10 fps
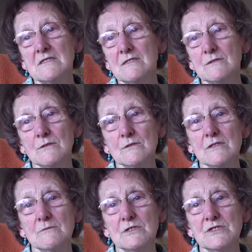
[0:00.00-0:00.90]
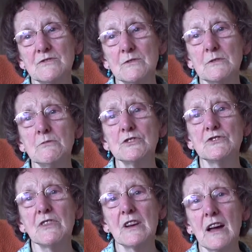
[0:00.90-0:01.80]
you know, there was there
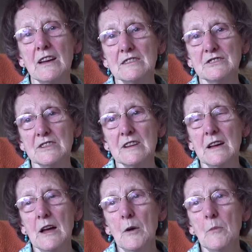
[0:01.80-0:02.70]
was variety.